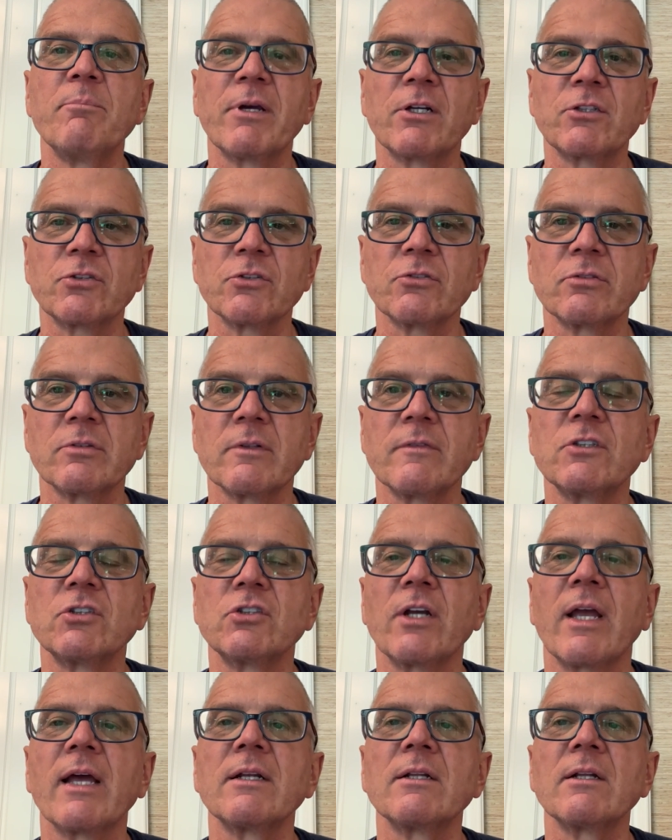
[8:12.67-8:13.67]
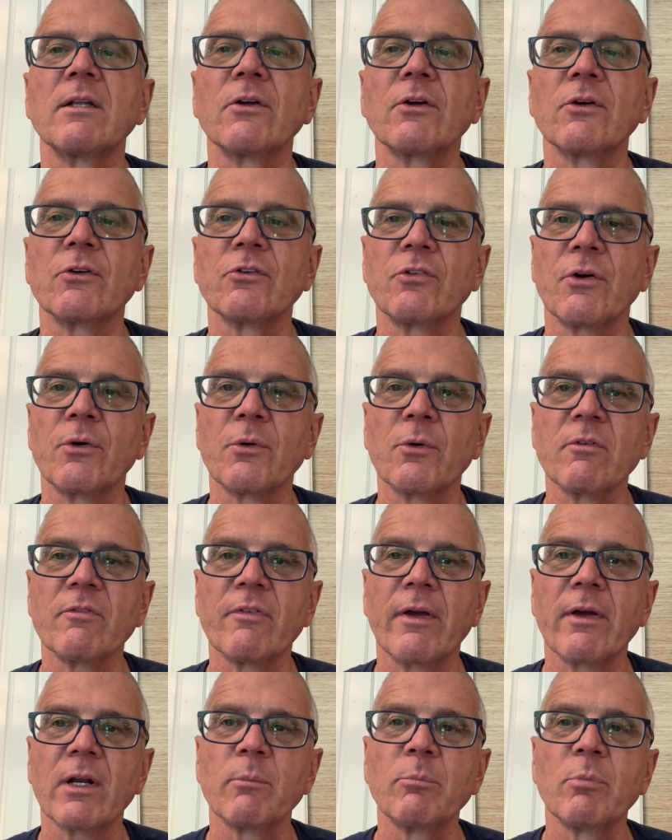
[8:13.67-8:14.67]
pictures of the chandeliers that are
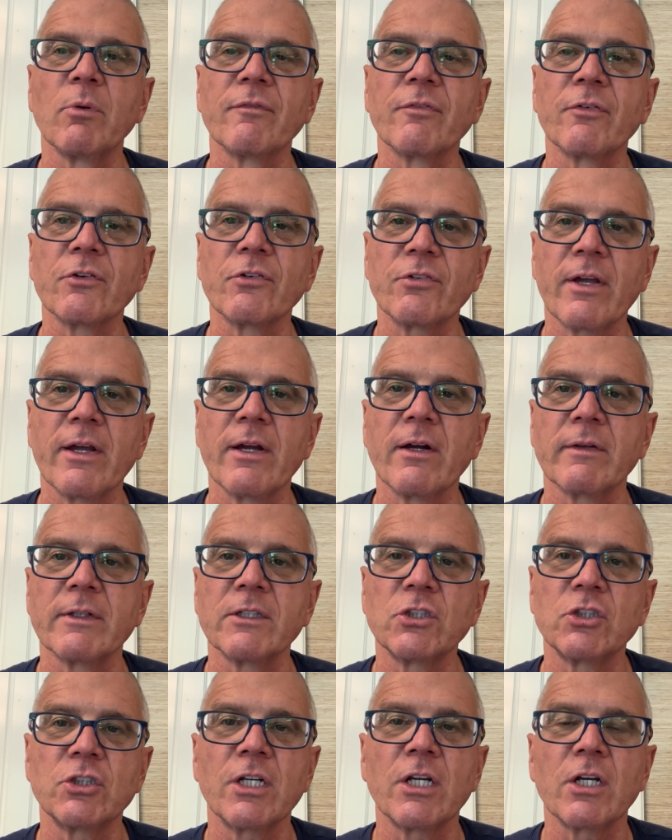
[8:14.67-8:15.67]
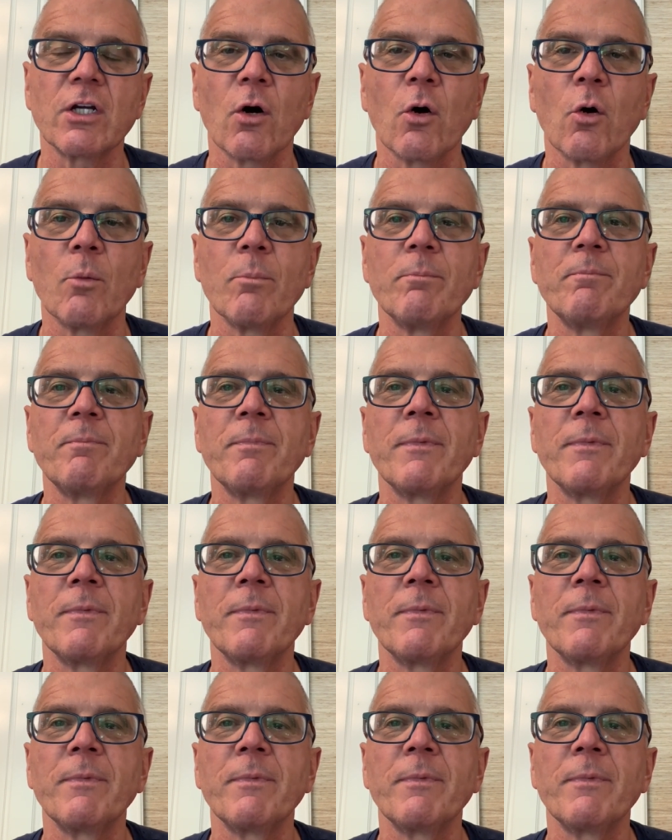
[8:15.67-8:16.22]
available for sale at Chic Home.